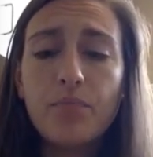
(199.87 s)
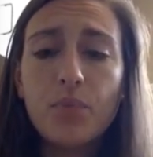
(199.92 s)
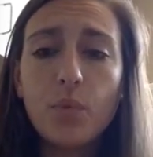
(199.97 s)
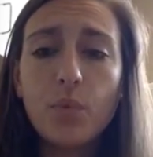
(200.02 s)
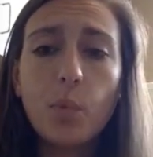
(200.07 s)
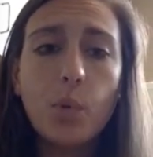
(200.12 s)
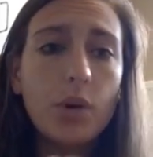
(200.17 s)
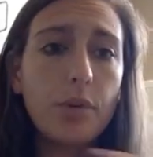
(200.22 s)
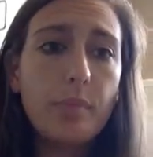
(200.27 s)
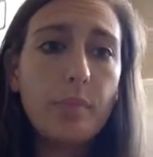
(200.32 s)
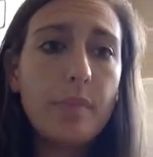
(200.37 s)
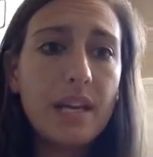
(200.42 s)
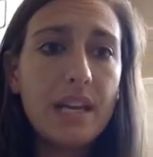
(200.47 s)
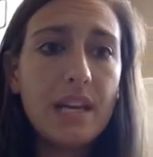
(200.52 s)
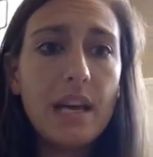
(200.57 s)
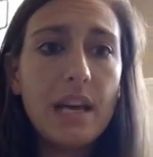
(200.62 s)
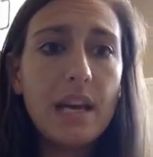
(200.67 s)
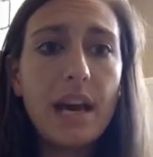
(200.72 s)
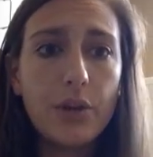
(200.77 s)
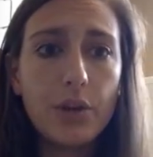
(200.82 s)
would
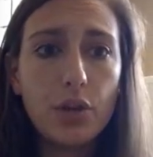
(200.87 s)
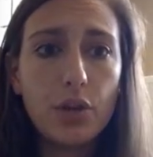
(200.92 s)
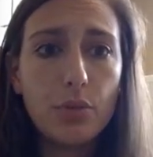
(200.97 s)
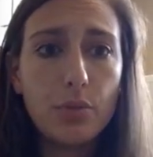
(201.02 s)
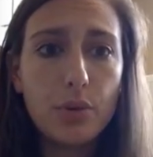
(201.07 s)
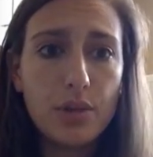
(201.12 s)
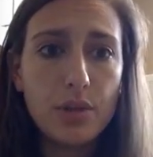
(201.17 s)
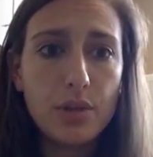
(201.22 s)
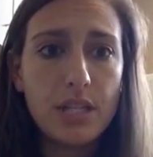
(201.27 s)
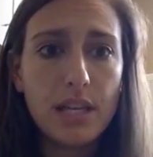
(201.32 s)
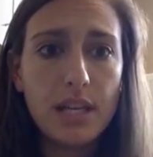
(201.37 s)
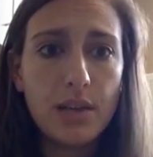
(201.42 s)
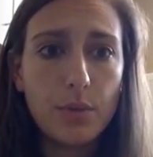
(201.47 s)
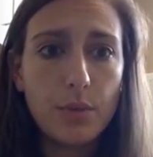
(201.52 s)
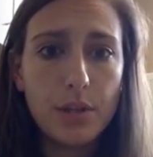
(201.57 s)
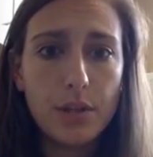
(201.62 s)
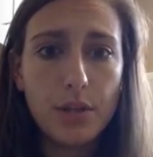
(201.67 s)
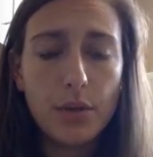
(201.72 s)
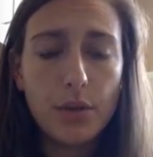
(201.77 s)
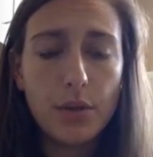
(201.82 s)
be how you presented
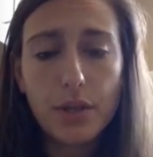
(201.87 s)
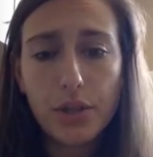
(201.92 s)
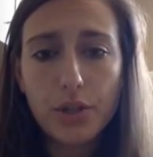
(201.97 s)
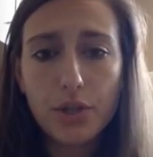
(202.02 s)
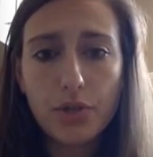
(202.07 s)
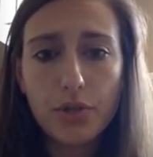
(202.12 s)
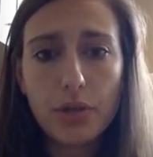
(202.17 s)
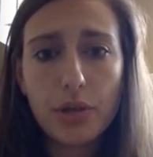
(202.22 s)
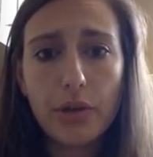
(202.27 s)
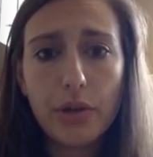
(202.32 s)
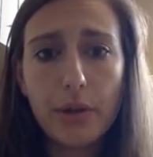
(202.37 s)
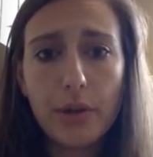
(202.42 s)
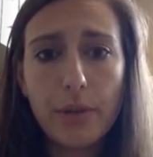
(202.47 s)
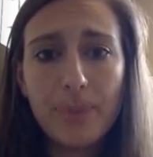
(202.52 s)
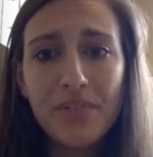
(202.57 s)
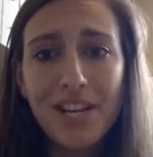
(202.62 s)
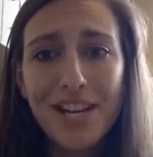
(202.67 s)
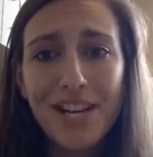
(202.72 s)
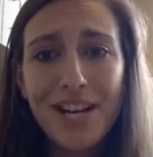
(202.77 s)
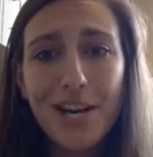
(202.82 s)
with your stroke.
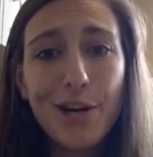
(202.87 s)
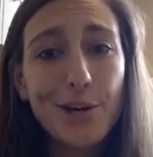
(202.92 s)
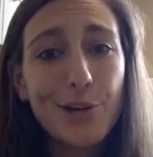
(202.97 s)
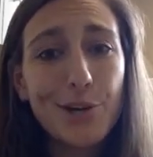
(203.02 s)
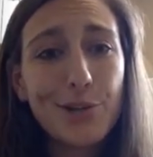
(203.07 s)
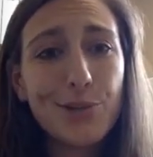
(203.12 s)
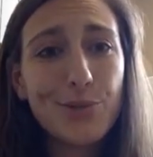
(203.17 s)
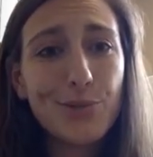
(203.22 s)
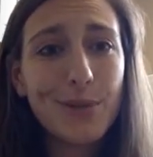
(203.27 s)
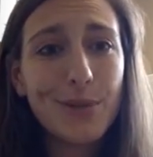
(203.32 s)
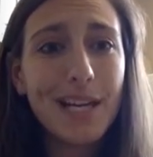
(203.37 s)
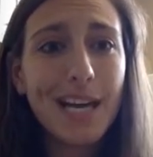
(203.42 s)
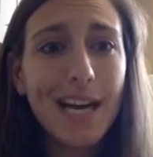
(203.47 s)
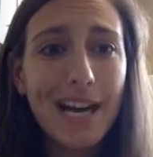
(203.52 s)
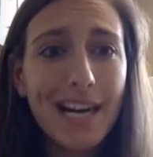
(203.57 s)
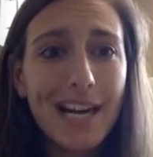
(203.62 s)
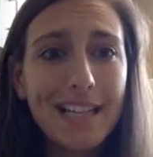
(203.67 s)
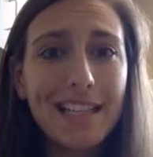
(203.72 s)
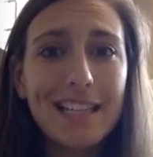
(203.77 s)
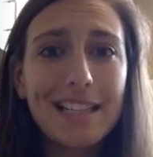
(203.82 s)
I also want to
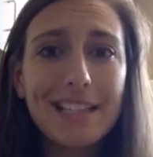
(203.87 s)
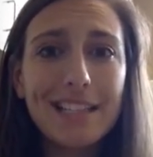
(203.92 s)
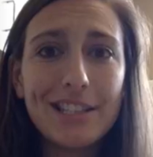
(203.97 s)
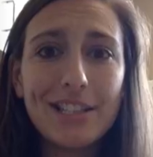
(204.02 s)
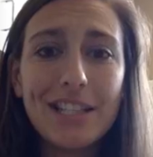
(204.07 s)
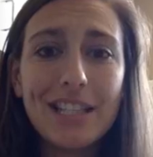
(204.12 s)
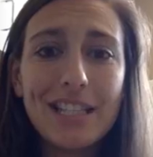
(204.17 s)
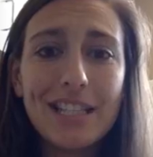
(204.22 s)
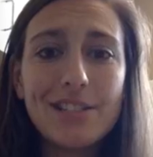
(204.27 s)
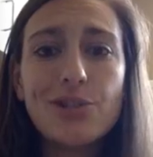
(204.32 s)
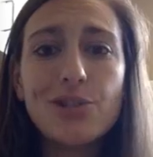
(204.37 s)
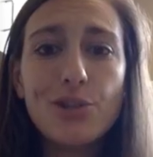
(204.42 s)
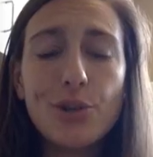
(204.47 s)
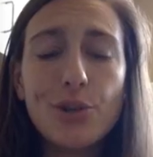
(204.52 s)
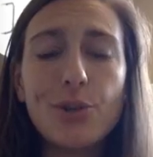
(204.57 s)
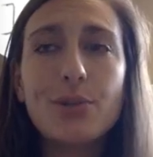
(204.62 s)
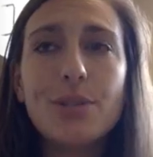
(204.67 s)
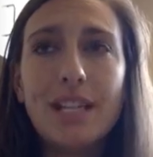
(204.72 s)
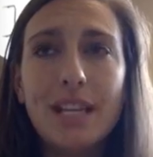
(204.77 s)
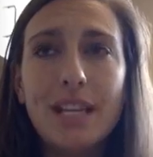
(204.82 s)
highlight there is
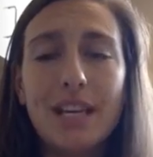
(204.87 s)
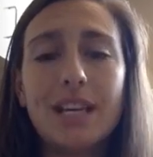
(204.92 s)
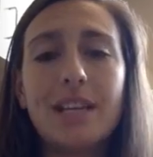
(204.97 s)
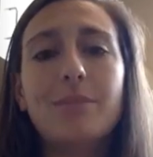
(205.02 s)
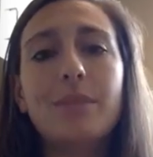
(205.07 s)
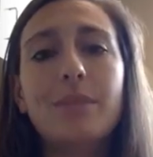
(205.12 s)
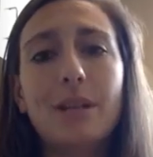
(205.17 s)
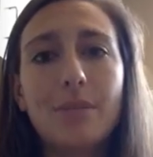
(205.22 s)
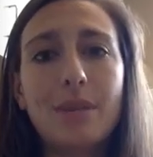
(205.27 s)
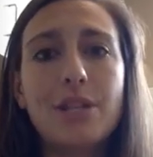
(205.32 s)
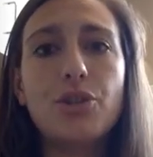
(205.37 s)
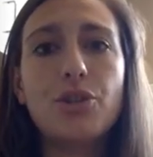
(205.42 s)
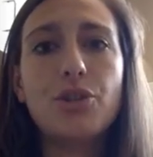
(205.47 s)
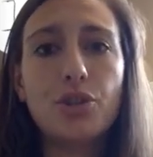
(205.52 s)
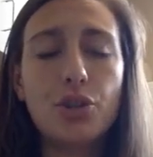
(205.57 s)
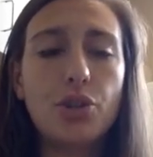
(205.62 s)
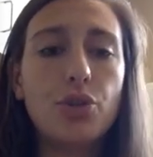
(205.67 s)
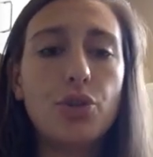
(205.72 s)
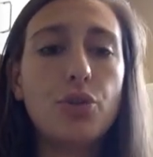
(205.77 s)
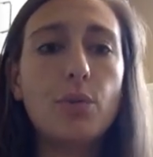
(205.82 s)
no time limit
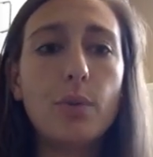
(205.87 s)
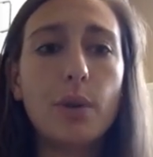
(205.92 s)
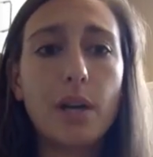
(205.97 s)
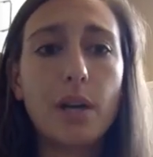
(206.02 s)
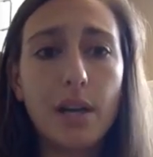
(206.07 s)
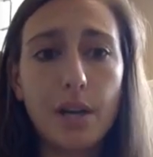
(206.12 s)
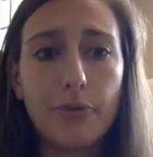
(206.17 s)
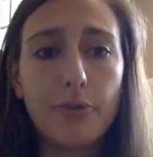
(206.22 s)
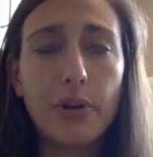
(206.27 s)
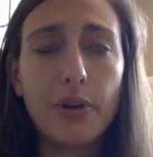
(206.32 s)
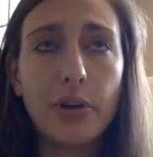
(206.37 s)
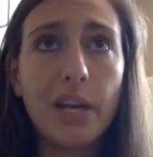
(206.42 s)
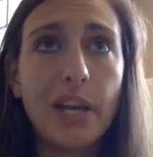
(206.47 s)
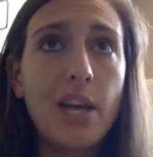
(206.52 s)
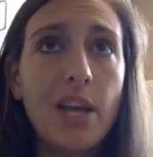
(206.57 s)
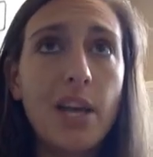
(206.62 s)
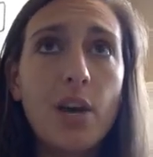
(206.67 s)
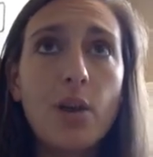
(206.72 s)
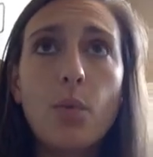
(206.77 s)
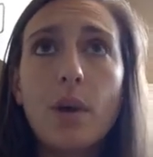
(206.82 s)
to
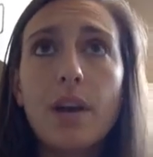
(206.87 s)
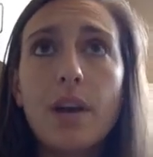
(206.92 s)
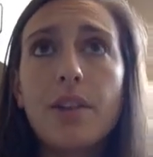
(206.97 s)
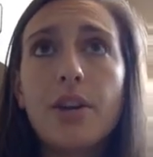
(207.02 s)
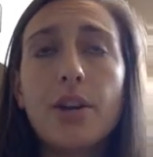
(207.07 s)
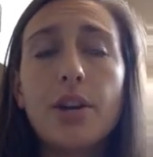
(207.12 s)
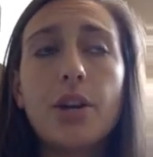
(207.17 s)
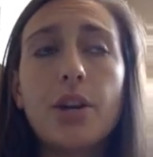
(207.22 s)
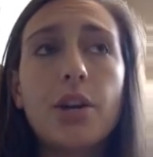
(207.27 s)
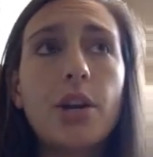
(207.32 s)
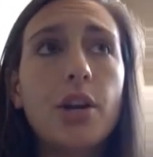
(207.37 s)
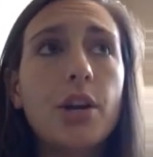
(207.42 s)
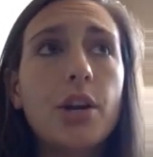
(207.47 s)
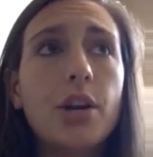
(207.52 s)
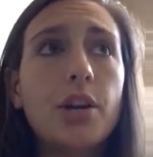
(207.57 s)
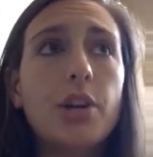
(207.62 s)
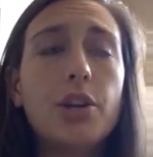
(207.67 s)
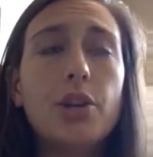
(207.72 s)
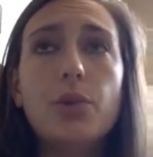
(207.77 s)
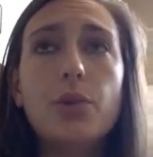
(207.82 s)
recovery. Whether
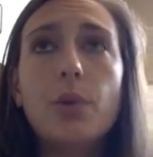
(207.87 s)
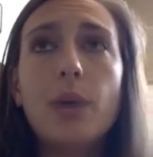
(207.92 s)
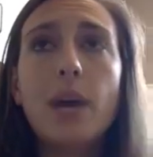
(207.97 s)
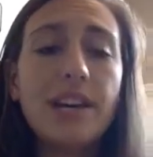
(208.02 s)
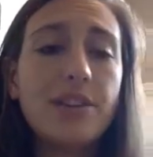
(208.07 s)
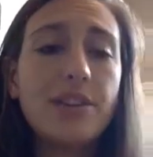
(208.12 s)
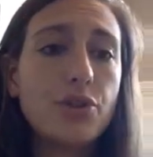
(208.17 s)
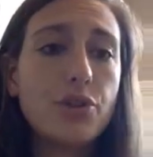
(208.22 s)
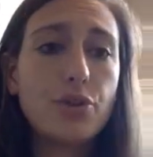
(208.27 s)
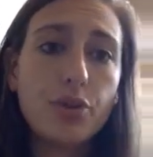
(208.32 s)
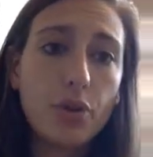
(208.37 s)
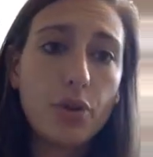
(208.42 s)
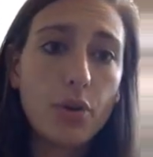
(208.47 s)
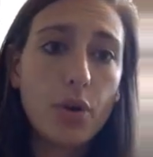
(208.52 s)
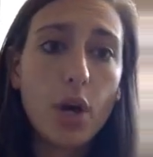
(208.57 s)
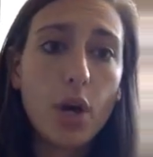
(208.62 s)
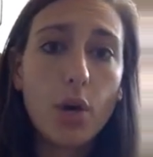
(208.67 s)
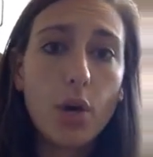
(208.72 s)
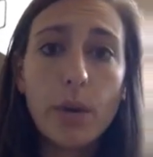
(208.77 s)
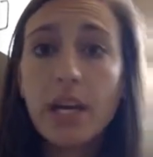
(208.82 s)
you had your
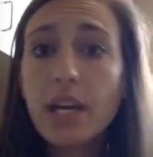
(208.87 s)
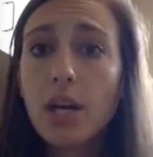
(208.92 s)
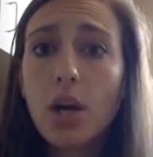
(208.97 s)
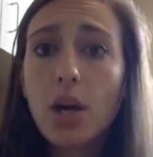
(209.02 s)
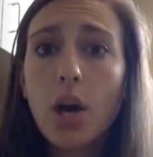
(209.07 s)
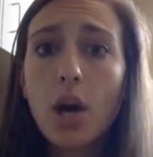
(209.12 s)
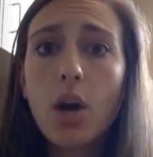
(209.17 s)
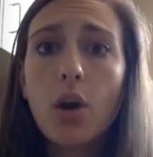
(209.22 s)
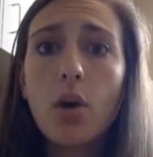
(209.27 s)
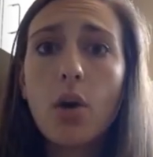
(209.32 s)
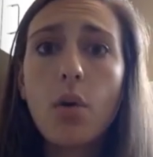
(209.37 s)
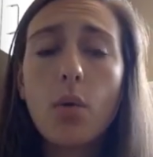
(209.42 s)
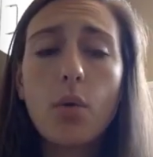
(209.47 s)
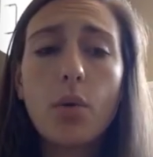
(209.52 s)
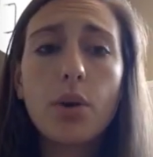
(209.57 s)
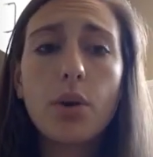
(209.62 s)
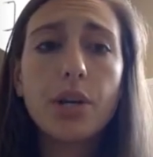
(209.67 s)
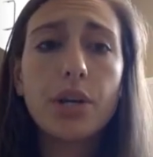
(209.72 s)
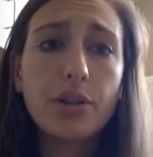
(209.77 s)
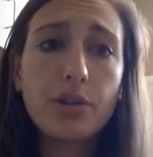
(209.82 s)
stroke a week ago
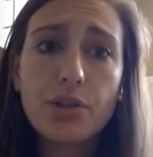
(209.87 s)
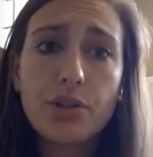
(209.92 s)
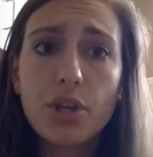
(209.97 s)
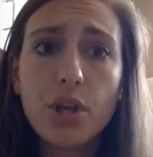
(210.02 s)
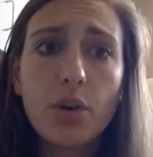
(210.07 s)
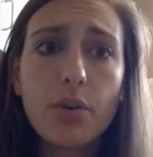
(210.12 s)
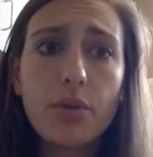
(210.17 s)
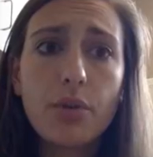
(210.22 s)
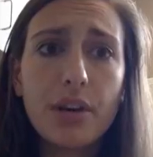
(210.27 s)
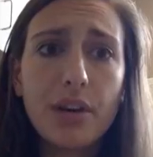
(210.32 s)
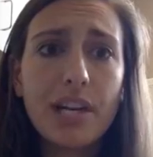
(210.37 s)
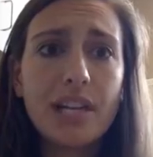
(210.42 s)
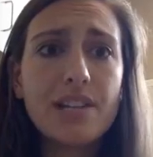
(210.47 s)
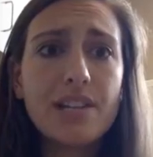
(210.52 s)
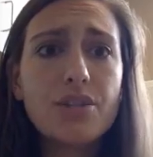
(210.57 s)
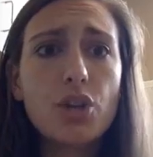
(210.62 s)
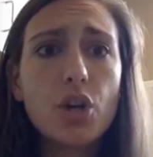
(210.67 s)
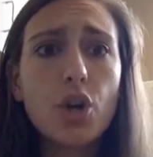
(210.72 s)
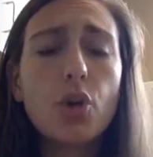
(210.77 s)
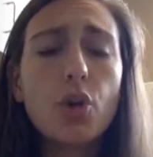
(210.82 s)
or years ago, there
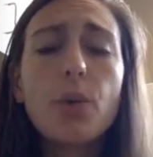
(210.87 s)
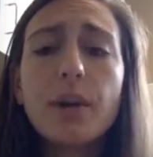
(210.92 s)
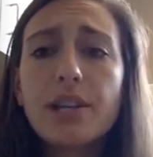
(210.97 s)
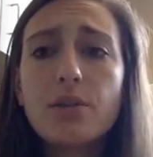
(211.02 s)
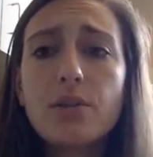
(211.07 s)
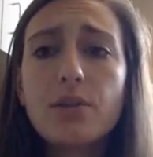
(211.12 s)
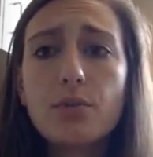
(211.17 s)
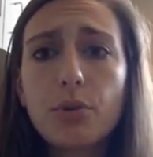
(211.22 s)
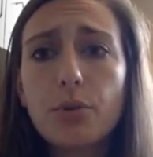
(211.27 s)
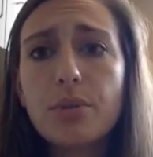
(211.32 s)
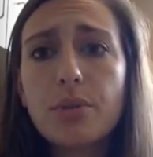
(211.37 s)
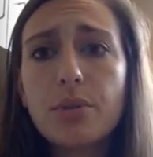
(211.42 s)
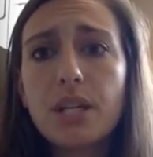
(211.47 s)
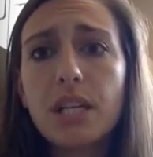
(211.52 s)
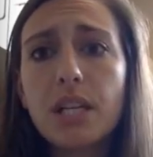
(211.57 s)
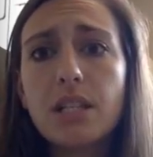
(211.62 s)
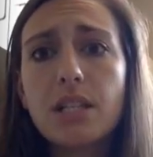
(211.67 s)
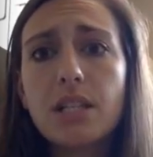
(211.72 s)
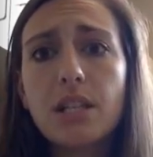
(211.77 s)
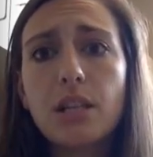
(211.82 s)
is always room to
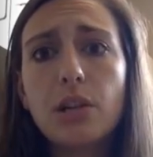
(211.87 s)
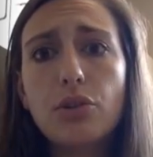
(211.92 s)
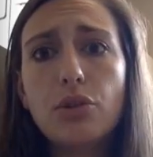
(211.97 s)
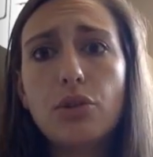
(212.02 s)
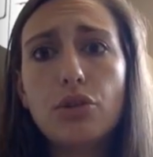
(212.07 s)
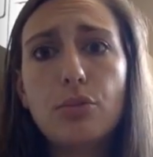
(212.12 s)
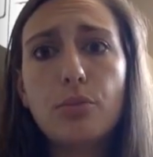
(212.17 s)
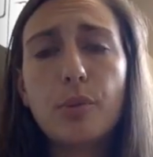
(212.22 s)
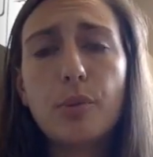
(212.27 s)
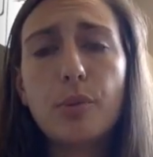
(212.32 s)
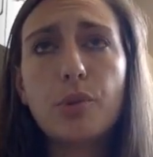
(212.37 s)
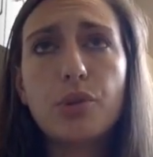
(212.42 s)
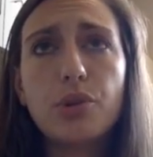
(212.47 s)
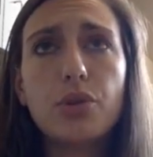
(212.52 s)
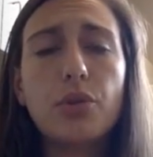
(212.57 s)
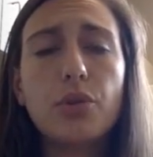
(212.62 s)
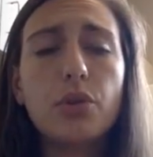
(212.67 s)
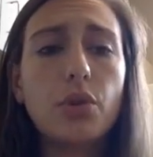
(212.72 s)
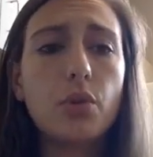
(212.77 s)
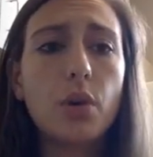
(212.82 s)
continue to
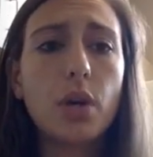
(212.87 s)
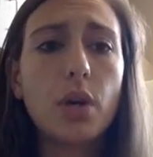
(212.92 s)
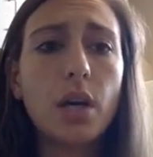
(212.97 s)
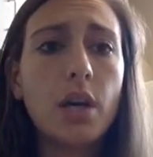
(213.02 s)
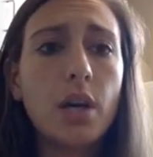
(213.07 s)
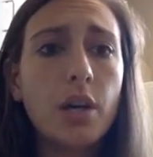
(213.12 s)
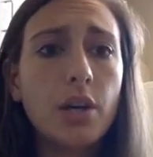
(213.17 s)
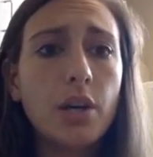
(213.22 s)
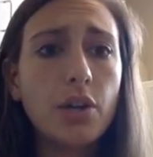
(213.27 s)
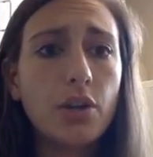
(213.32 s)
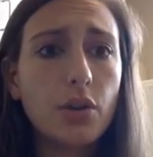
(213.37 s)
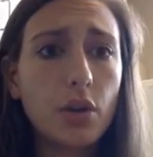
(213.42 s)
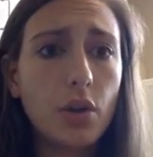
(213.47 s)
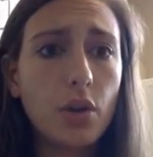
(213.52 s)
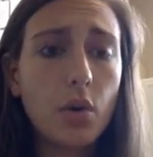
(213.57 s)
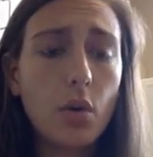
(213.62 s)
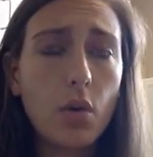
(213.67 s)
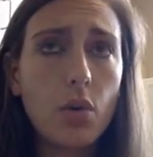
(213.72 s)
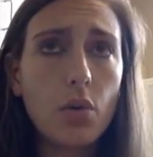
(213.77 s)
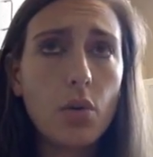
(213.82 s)
pursue your
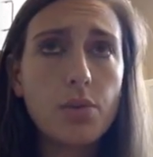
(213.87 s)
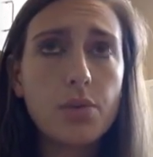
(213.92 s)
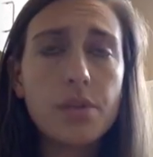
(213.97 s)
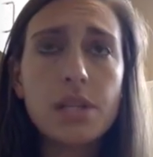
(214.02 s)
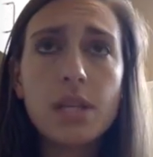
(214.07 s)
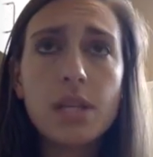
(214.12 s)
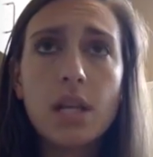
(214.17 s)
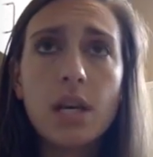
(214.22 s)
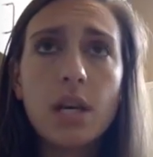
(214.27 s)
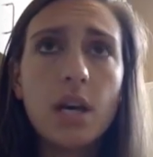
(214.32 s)
goals,